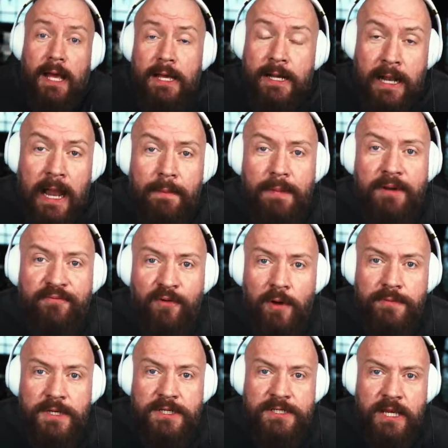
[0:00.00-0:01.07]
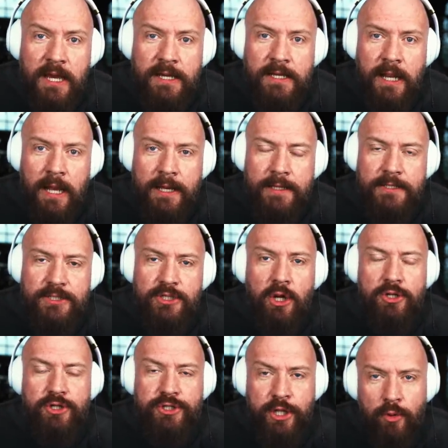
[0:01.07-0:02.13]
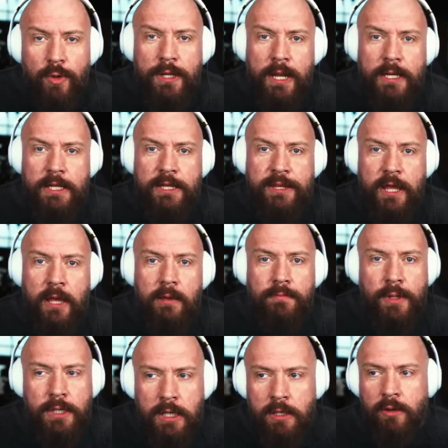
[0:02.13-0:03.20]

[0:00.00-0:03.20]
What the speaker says: clapping from the sidelines, not doing anything, but you